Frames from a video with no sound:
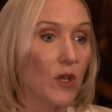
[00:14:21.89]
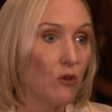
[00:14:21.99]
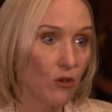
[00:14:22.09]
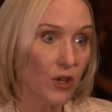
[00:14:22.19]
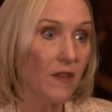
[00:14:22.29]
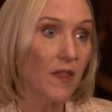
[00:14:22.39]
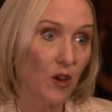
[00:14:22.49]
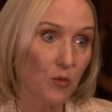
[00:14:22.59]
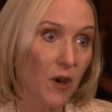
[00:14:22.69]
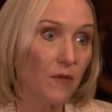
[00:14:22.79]
When you look at
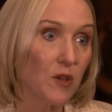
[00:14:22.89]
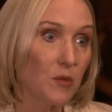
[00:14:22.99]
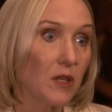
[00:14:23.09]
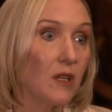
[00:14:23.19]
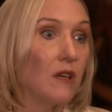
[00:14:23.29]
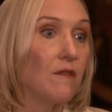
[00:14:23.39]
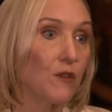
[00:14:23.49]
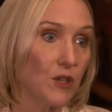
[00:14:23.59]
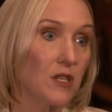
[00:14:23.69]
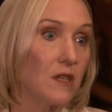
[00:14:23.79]
their profitability
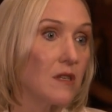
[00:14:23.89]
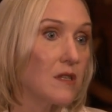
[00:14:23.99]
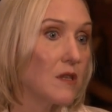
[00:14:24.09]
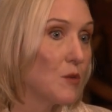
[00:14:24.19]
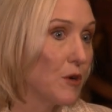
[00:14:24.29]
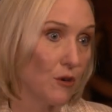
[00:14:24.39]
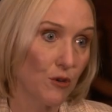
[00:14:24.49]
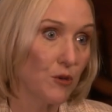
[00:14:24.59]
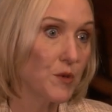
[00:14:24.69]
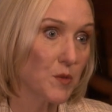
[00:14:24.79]
versus the peer
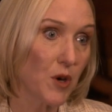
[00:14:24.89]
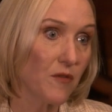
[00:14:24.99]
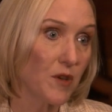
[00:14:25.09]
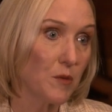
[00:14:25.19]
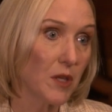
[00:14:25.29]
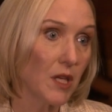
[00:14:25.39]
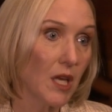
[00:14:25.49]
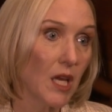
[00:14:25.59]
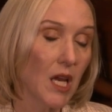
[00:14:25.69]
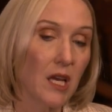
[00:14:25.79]
group's
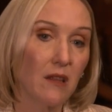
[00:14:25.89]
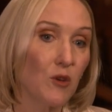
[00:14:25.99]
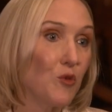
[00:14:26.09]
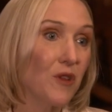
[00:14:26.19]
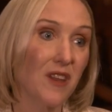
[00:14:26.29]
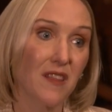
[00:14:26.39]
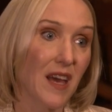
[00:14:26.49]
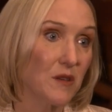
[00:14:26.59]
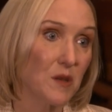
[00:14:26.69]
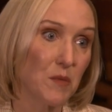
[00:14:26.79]
profitability, they're more than
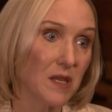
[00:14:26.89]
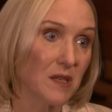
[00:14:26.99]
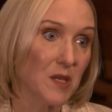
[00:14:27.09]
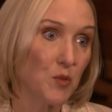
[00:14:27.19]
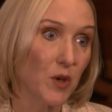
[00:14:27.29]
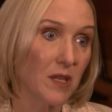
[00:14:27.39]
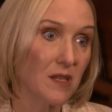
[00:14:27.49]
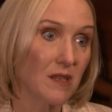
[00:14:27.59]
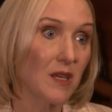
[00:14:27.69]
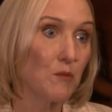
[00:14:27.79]
1,000 basis
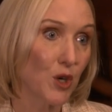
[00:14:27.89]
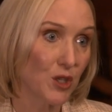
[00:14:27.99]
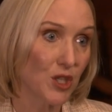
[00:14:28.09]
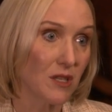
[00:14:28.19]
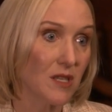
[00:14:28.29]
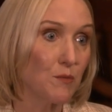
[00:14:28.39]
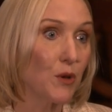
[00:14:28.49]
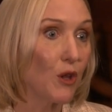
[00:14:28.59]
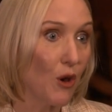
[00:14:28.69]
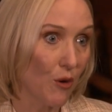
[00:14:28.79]
points mm-hmm. in margins
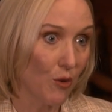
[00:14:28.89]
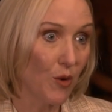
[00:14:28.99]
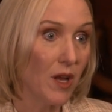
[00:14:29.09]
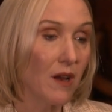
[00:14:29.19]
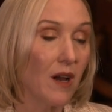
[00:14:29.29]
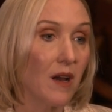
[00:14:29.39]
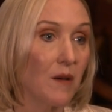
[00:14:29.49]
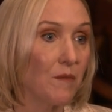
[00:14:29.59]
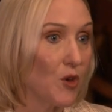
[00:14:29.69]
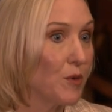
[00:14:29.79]
below
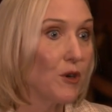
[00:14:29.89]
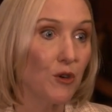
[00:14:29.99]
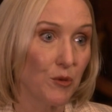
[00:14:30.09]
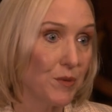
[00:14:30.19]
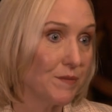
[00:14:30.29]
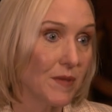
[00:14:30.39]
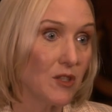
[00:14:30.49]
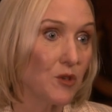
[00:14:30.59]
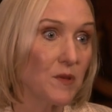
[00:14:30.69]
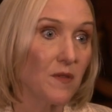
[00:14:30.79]
um, their peer group
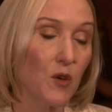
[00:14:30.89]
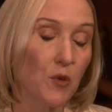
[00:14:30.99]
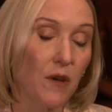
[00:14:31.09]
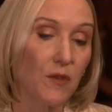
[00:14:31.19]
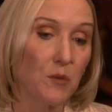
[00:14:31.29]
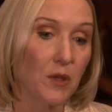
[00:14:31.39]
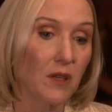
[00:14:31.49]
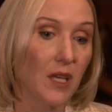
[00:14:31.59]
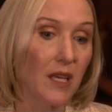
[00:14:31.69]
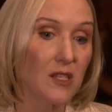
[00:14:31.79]
in terms of their
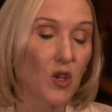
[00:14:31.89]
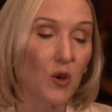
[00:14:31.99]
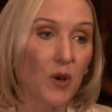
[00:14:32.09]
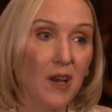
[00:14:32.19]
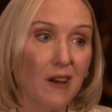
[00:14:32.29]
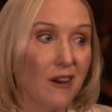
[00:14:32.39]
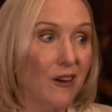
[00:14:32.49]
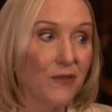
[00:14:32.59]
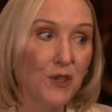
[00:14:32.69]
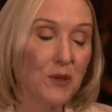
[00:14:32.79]
profitability. And right. so
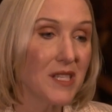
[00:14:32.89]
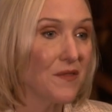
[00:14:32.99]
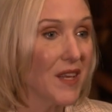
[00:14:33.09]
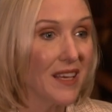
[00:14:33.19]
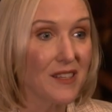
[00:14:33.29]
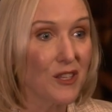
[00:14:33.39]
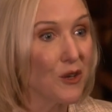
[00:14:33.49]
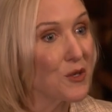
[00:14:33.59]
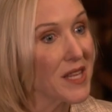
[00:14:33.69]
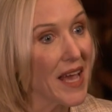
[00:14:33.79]
our view is if they can
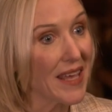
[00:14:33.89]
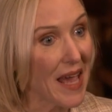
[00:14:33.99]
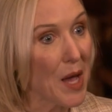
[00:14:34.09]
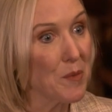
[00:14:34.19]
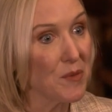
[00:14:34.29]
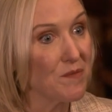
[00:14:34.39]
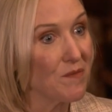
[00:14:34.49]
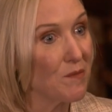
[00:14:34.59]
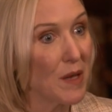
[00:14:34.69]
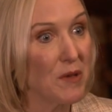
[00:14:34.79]
close that gap,
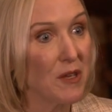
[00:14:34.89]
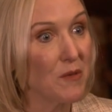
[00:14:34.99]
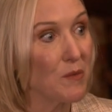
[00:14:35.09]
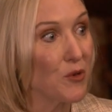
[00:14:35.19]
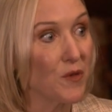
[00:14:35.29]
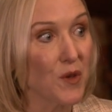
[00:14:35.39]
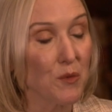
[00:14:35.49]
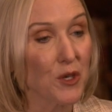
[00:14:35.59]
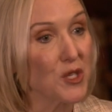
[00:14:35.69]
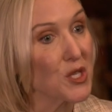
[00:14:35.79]
maybe improve
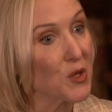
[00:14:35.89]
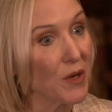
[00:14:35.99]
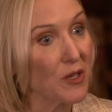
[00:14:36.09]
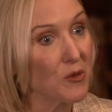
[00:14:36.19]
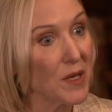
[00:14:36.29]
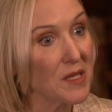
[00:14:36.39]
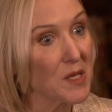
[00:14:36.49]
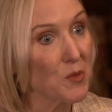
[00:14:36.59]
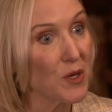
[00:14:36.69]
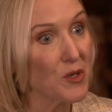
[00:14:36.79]
their margins 300
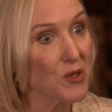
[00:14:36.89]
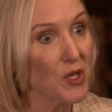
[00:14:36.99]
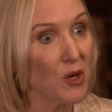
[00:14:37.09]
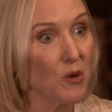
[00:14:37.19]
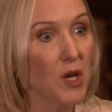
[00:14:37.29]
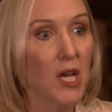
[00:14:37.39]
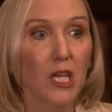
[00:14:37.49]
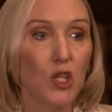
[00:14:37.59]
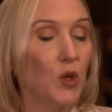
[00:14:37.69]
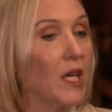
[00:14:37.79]
basis points or so,
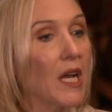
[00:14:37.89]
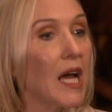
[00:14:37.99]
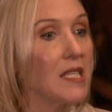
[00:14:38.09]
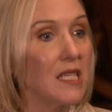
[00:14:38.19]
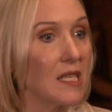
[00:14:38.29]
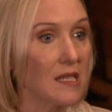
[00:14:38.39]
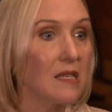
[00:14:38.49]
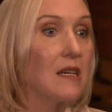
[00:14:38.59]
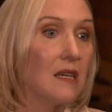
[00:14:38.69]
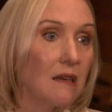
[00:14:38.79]
you can get high
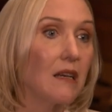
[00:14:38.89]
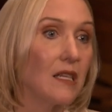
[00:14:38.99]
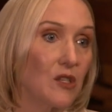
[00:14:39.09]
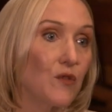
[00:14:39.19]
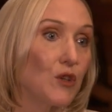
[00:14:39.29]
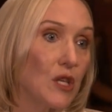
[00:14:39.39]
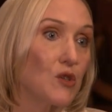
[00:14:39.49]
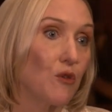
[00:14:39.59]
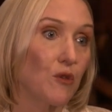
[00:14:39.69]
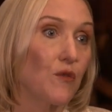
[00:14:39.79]
teens kinds of
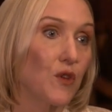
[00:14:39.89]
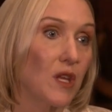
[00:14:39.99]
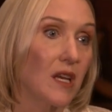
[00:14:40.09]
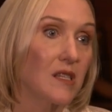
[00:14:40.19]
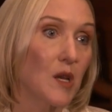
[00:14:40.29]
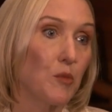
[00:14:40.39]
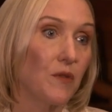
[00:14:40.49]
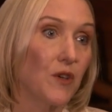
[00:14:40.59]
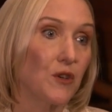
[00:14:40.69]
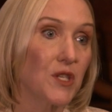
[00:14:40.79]
earnings growth over the next
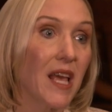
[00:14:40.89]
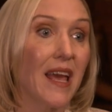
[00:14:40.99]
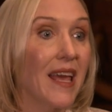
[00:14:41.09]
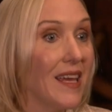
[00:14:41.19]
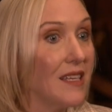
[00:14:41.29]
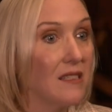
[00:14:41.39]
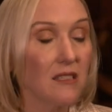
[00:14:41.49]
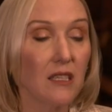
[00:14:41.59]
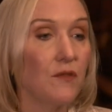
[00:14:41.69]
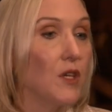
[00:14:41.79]
couple of years.
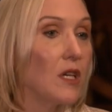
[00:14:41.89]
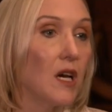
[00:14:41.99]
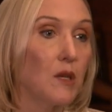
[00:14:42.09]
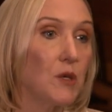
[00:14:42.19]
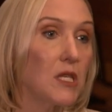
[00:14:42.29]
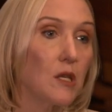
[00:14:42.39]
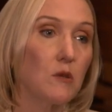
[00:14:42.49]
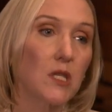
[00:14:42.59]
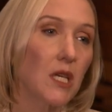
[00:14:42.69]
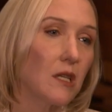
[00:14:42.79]
And if the economy
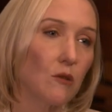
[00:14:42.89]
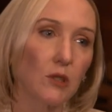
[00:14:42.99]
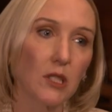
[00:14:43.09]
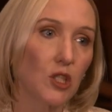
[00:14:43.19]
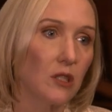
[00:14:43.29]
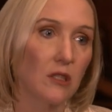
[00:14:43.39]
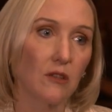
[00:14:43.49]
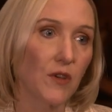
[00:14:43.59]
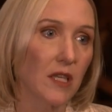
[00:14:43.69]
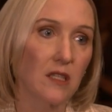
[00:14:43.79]
slows down, it really
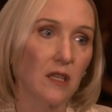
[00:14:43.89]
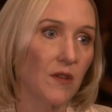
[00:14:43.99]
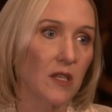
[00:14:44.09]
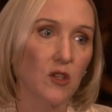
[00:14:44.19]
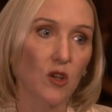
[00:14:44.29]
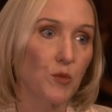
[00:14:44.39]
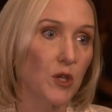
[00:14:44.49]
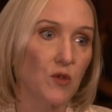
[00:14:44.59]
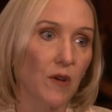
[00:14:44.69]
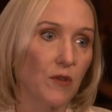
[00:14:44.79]
shouldn't affect advanced auto
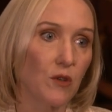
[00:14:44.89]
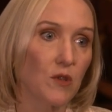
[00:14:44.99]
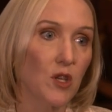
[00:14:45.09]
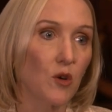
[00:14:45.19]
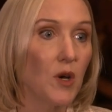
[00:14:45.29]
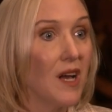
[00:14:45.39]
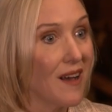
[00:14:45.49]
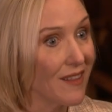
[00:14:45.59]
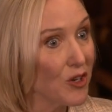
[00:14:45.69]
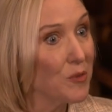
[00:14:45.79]
parts revenue. So
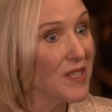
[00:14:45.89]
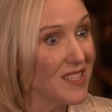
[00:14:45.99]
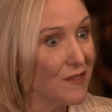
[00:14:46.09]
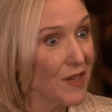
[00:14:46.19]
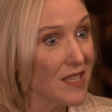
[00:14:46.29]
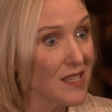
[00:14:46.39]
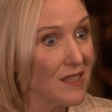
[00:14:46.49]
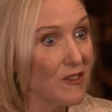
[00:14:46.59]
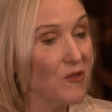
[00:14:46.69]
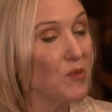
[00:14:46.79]
a little bit
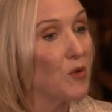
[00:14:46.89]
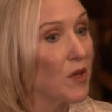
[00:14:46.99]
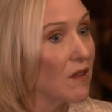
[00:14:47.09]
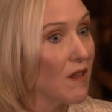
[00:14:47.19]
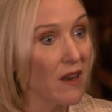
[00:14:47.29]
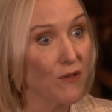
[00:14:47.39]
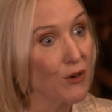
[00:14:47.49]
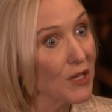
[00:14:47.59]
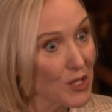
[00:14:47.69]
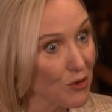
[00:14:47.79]
defensive, but with a lot of
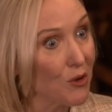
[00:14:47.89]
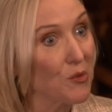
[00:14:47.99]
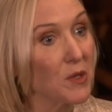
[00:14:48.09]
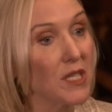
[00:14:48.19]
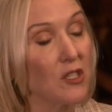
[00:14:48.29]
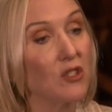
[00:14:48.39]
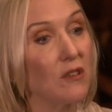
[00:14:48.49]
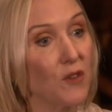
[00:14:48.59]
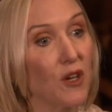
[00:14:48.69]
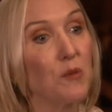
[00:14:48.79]
earnings growth
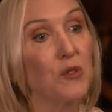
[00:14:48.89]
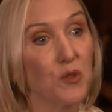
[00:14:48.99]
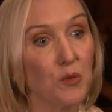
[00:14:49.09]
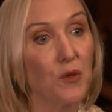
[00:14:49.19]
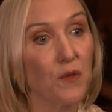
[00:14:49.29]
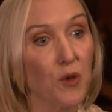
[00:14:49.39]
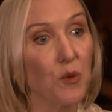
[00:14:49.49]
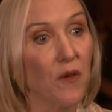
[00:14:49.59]
potential if they're able to improve their